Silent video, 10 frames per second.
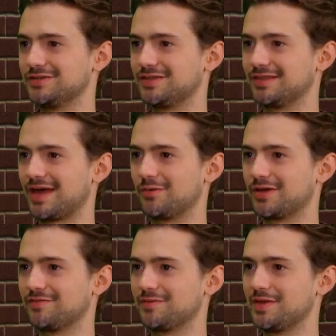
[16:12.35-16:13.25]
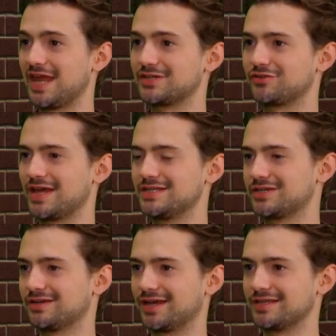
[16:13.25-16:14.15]
Do you think that will give him an extra
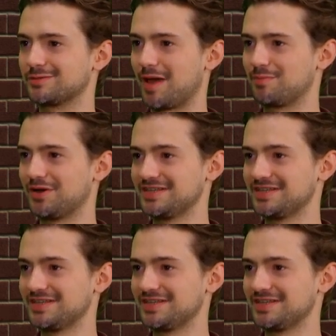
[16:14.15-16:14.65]
edge against the Magpies?